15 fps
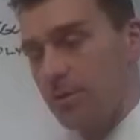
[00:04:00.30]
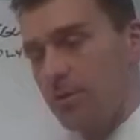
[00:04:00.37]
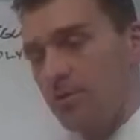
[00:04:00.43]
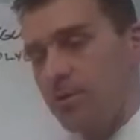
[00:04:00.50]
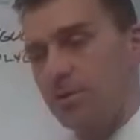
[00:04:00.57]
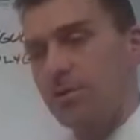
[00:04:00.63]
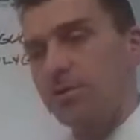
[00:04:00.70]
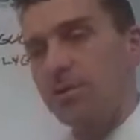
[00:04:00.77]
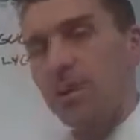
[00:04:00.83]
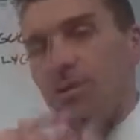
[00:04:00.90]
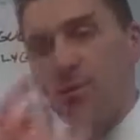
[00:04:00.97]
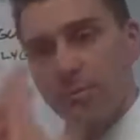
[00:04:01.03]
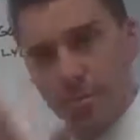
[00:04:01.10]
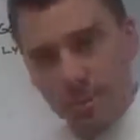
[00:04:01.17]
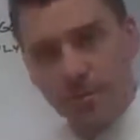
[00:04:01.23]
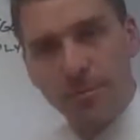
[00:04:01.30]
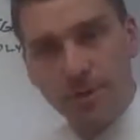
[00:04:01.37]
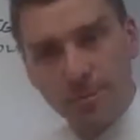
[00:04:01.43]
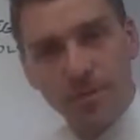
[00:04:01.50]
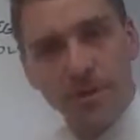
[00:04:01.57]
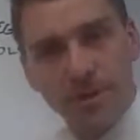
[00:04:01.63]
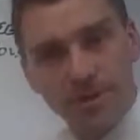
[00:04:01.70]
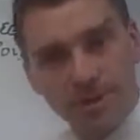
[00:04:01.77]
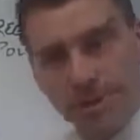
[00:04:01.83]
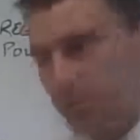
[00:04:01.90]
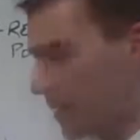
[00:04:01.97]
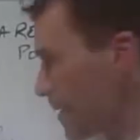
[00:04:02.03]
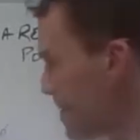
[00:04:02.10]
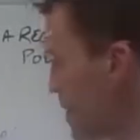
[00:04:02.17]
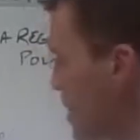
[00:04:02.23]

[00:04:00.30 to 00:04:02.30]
you can know the perimeter pretty simply.